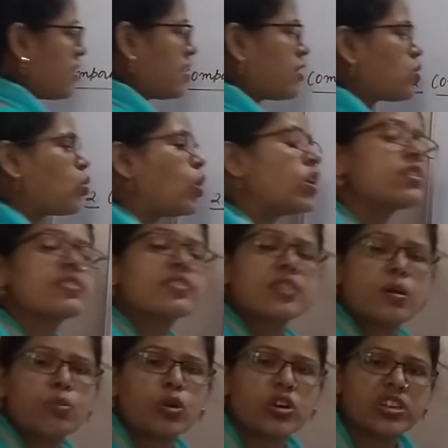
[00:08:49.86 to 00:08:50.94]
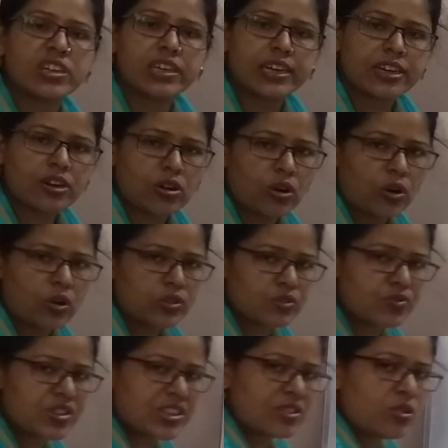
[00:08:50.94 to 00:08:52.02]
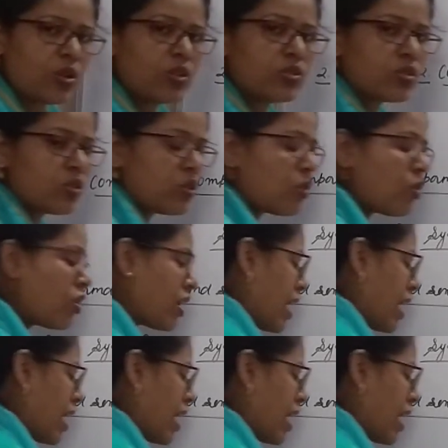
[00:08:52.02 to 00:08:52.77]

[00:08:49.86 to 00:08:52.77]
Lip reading: This is what? Subordinate clause, which is also known